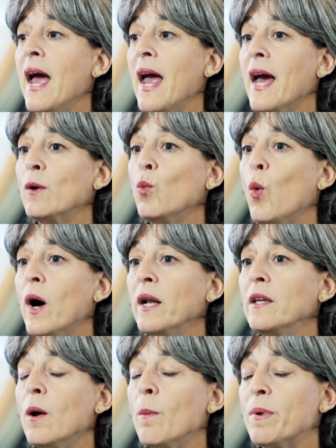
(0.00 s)
And
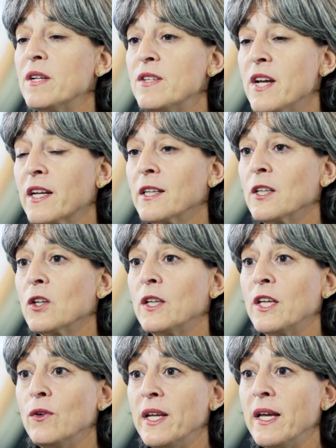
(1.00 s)
one
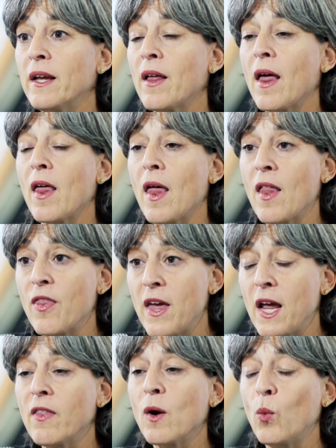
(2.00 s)
particularly unique
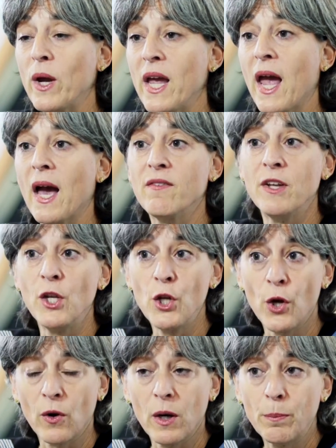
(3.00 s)
thing that we have in
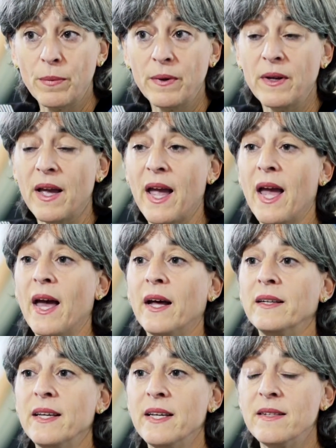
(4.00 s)
Europe
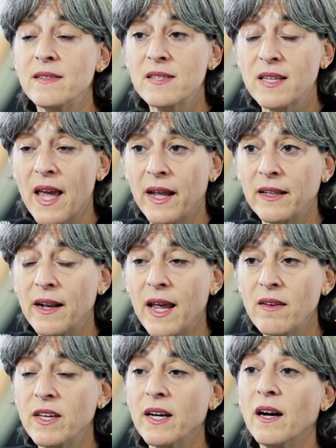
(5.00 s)
and in
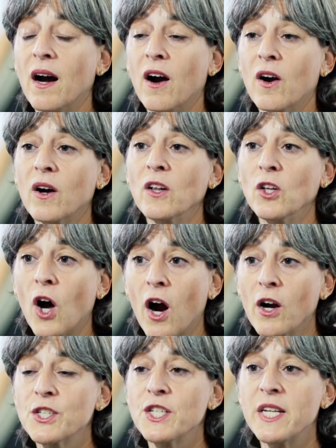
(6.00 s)
Scandinavia are
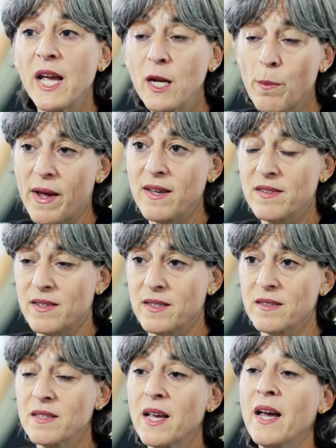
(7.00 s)
large
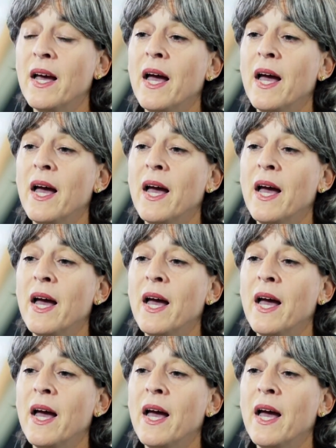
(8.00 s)
databases.